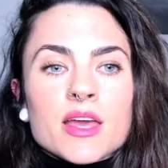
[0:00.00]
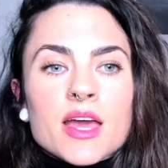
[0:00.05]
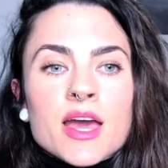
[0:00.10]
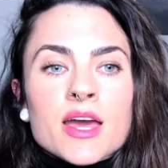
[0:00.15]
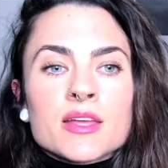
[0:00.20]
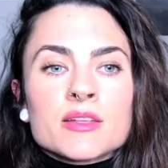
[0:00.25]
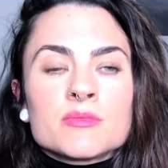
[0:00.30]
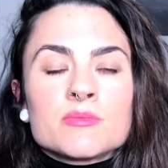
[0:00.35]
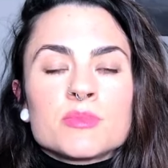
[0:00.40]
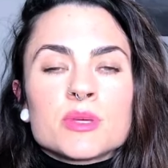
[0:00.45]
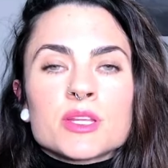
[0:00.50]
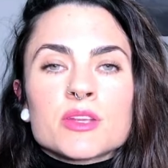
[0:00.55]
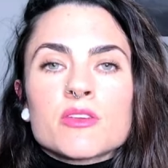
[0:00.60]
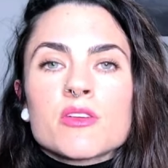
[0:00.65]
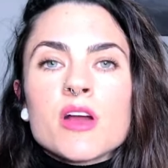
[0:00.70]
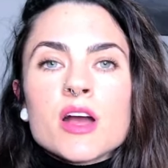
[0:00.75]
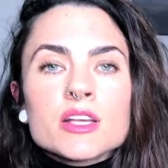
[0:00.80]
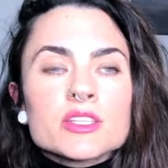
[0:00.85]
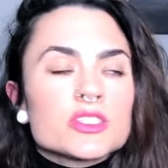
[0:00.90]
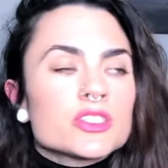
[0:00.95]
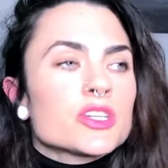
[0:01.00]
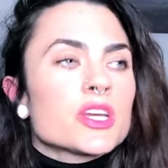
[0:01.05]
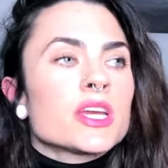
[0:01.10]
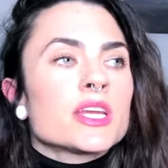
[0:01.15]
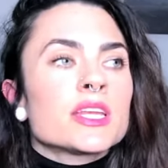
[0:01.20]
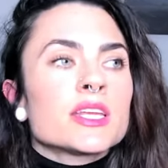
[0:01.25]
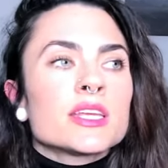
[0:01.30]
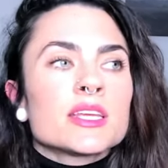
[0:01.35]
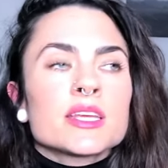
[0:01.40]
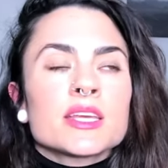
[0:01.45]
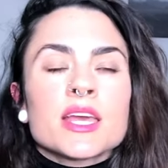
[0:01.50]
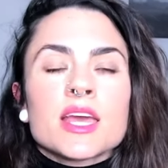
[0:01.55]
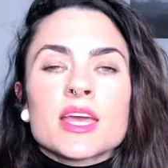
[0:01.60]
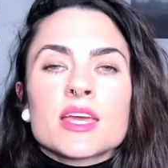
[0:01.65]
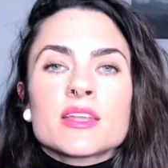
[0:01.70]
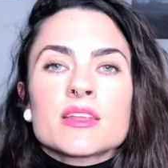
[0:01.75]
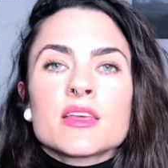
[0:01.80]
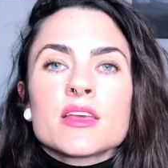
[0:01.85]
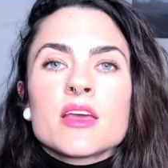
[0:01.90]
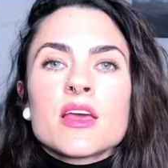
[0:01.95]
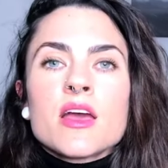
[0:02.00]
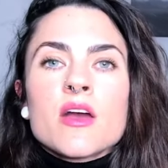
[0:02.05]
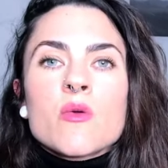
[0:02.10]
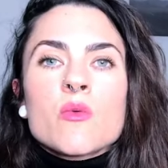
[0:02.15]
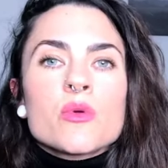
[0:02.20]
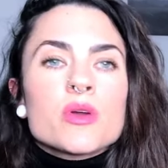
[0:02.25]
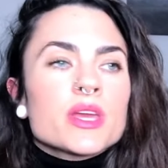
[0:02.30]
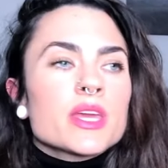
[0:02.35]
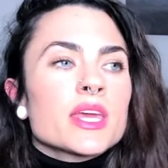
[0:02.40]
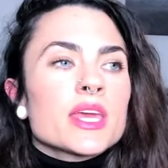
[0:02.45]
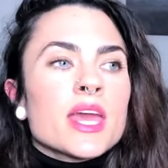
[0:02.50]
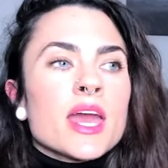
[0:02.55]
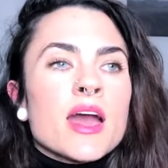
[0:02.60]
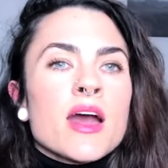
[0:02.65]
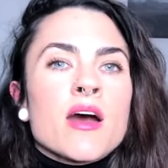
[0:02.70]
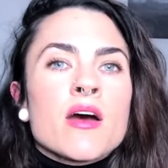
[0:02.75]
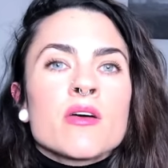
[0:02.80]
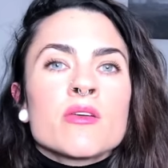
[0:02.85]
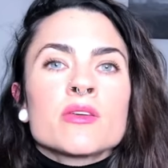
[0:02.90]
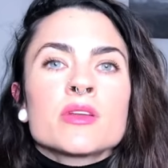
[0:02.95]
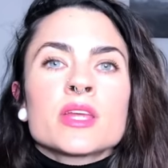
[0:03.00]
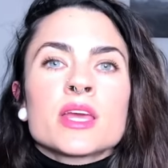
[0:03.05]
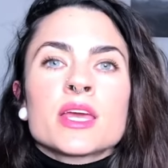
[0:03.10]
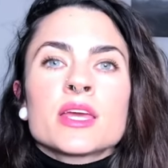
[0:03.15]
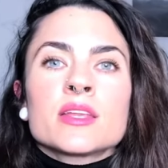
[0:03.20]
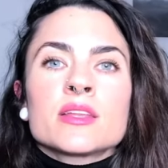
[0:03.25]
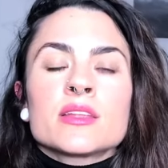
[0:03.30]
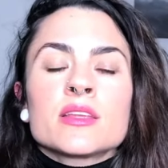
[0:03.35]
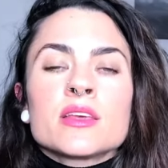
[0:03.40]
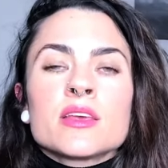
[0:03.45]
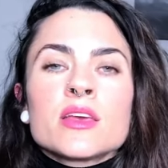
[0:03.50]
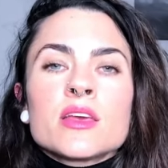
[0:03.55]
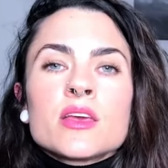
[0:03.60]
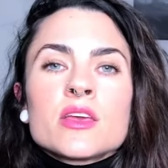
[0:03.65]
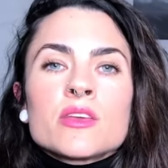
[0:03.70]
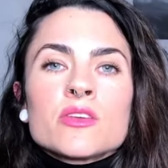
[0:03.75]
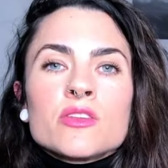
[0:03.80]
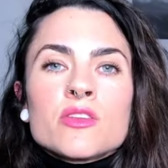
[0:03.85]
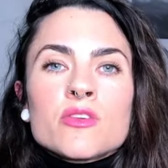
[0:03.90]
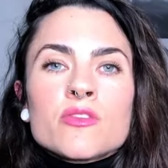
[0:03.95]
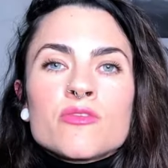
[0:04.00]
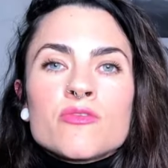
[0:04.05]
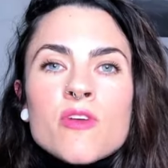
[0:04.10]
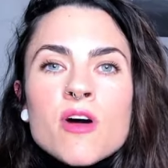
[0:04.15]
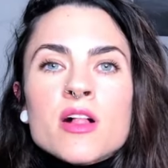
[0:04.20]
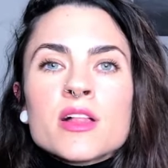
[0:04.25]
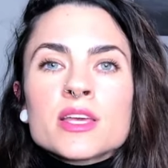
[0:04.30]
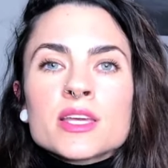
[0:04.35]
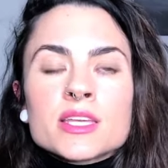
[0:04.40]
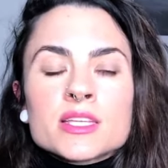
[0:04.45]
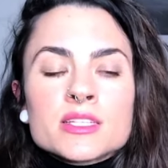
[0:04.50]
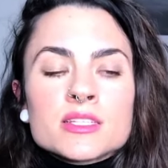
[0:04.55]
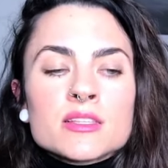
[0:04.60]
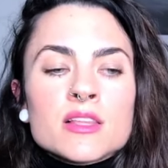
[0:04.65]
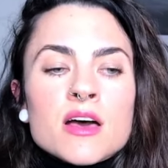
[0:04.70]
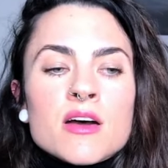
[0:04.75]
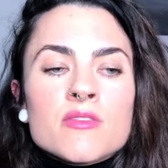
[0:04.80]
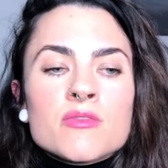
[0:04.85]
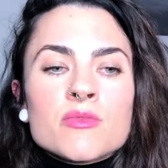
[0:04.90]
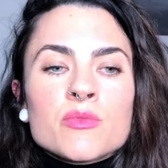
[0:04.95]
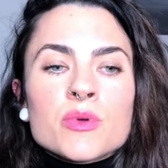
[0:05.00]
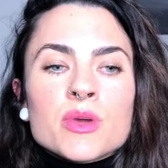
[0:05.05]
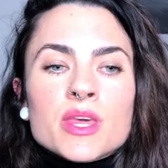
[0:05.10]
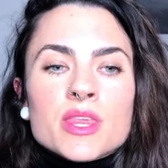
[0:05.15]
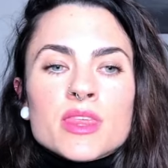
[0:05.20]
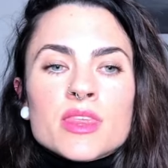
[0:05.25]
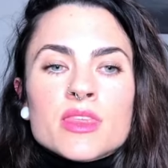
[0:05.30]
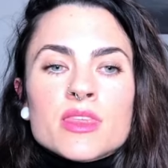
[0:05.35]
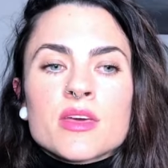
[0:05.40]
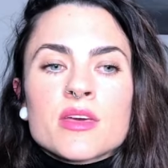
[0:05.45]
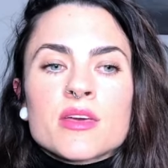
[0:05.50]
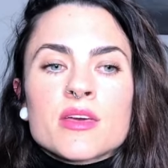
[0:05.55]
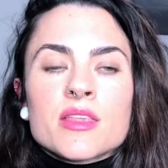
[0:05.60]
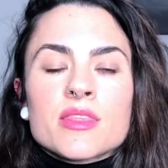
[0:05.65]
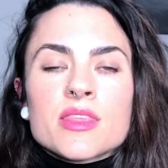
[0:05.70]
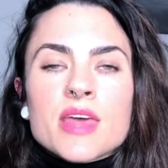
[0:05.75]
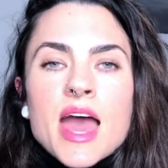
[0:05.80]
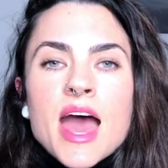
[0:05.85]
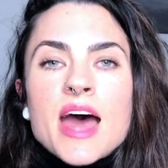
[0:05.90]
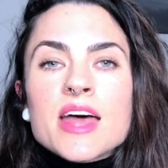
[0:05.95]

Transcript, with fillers: had been cross-training and working out and, you know, falling in love with the, the